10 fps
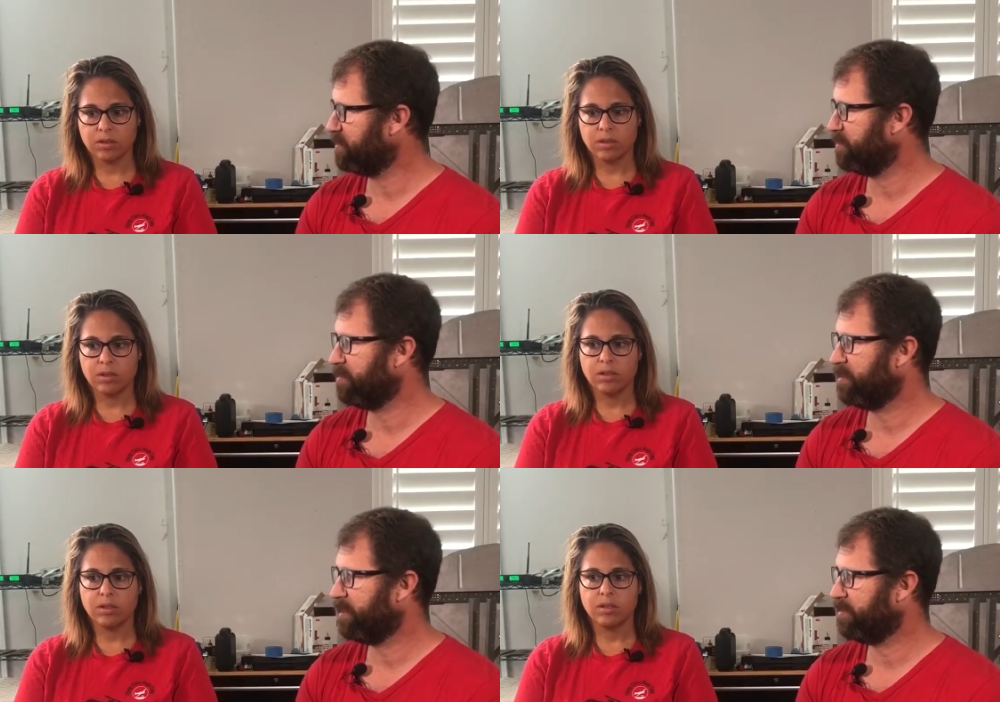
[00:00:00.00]

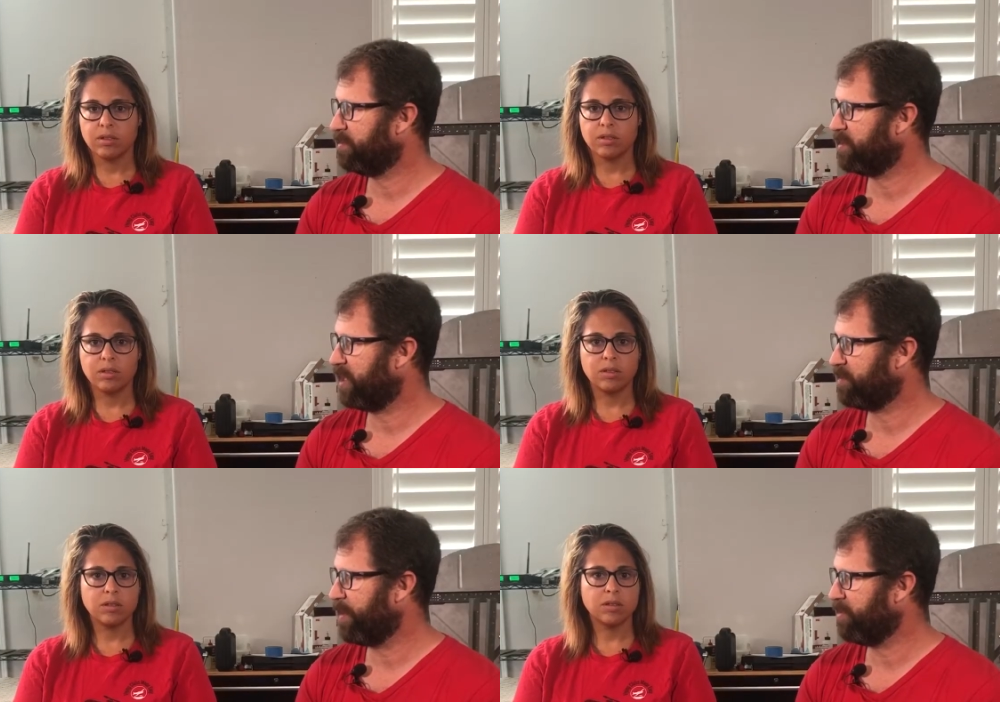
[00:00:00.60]
Speaker 1: and
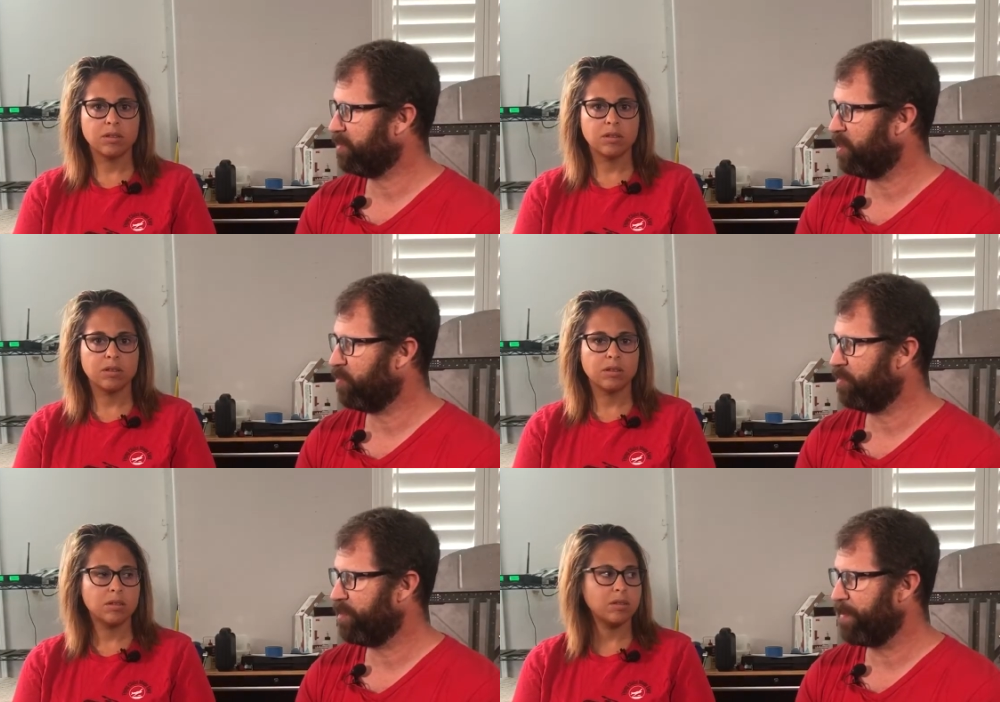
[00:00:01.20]
talked about
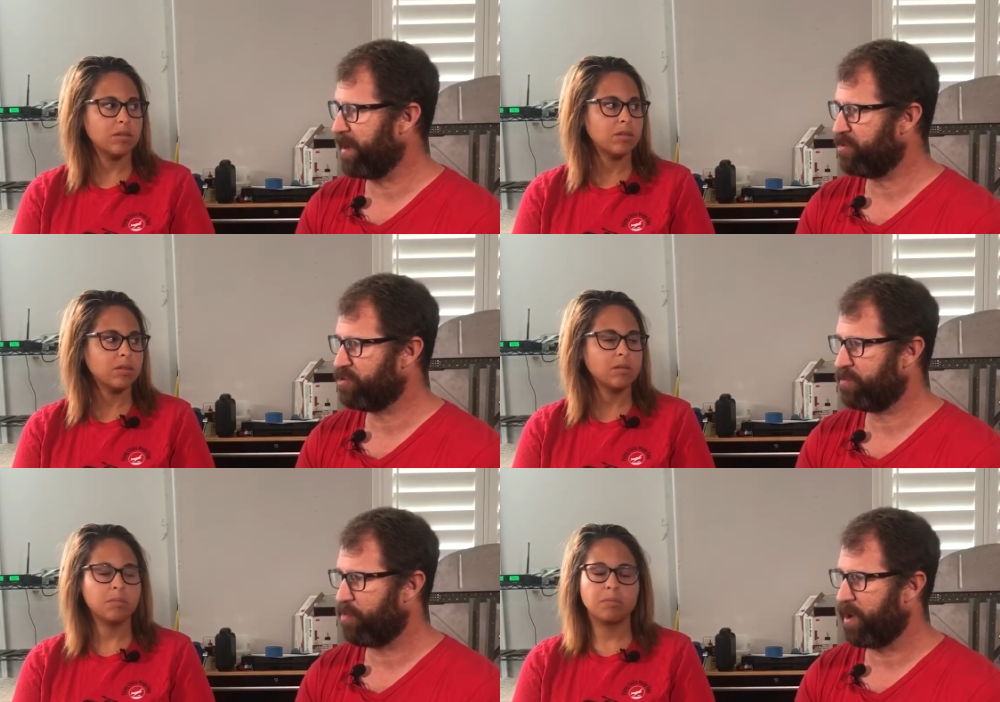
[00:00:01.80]
going with the
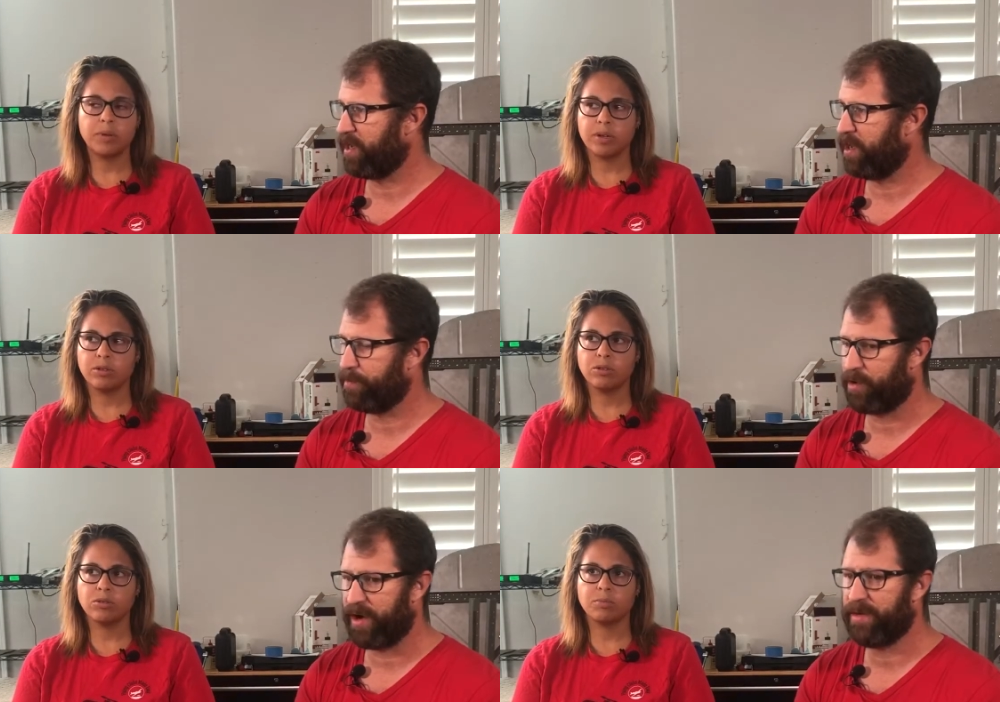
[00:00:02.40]
Beringer brake Beringer
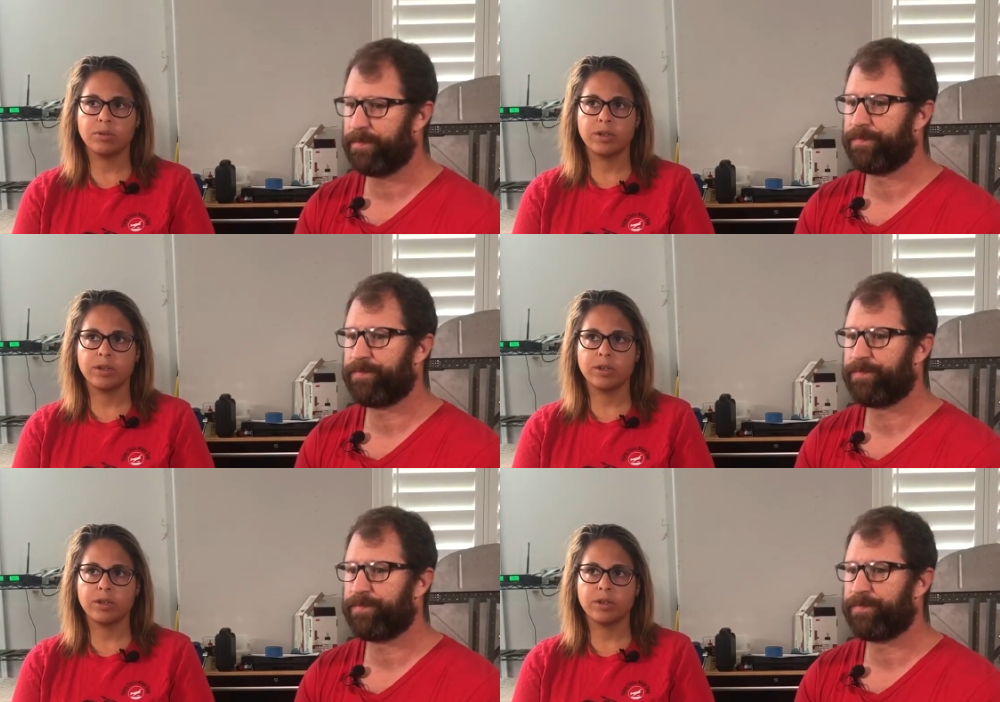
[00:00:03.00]
upgrade.